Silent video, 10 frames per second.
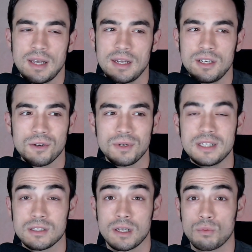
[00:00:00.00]
And you don't
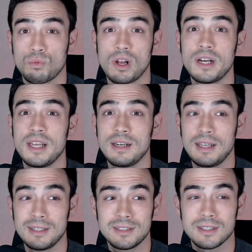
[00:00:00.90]
need to like run
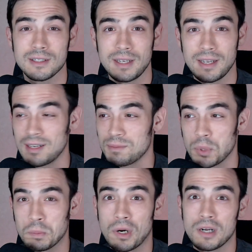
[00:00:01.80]
in instantly
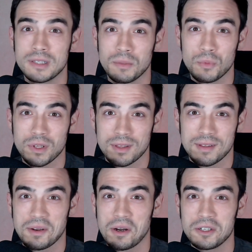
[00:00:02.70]
and bombard them with
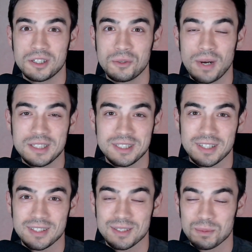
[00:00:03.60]
a hundred
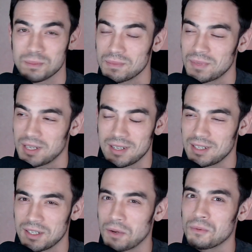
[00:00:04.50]
questions.
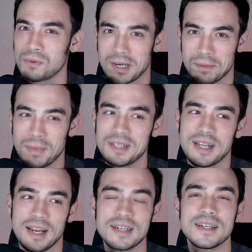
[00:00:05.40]
Don't
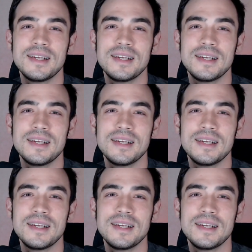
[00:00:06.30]
recommend that.